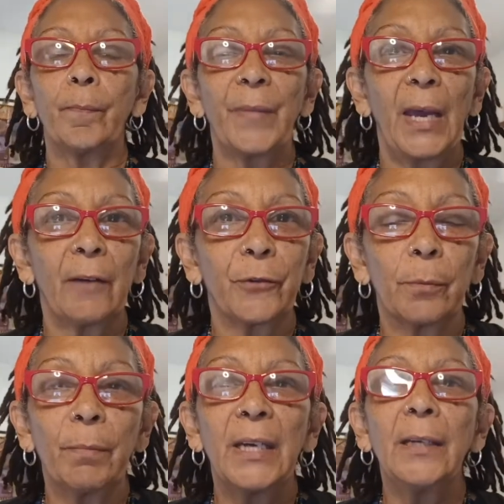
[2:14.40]
After
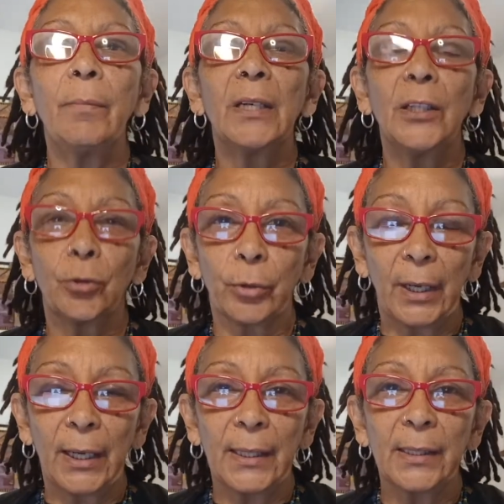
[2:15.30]
many, many
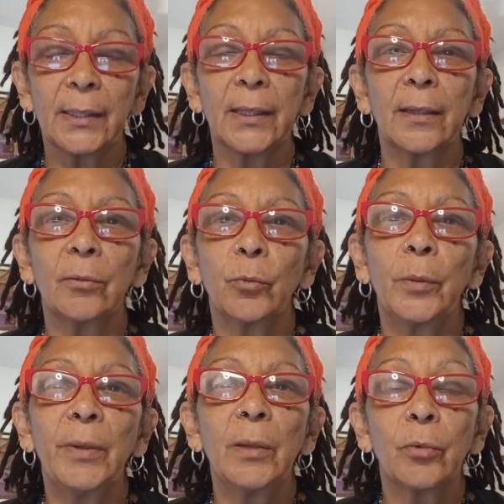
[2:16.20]
tries, it would
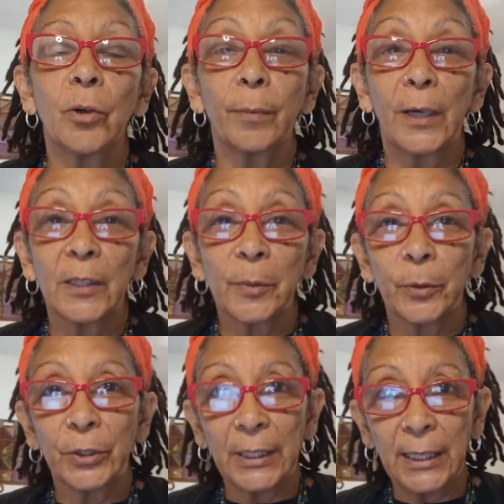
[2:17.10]
be more possible
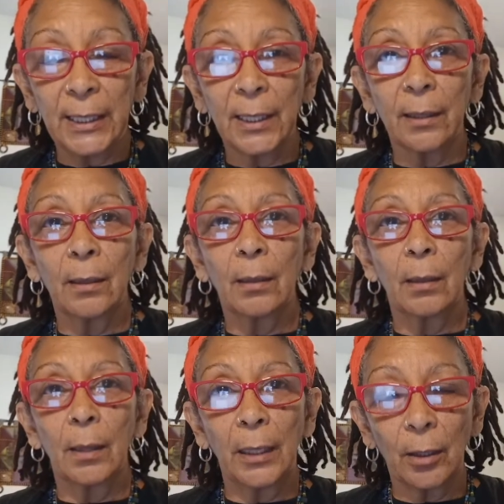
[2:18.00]
to get
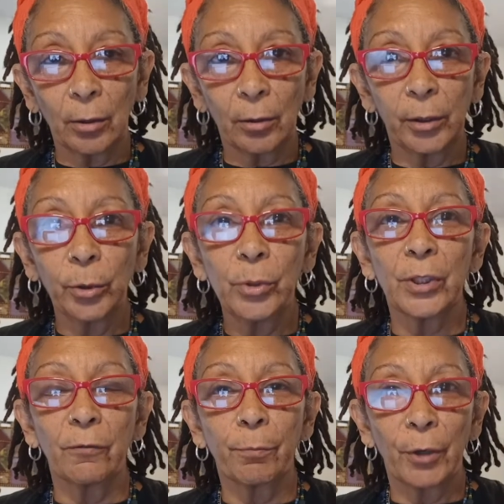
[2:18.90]
a
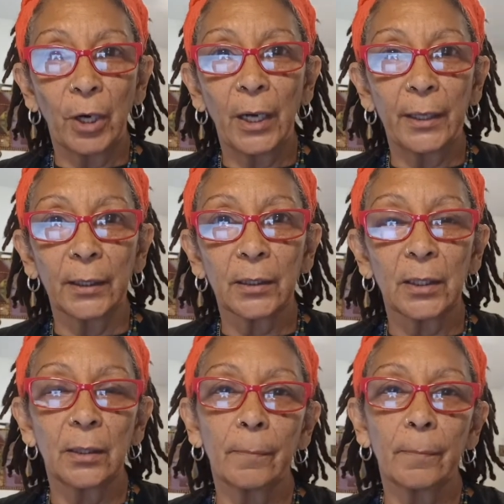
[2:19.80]
conclusive product.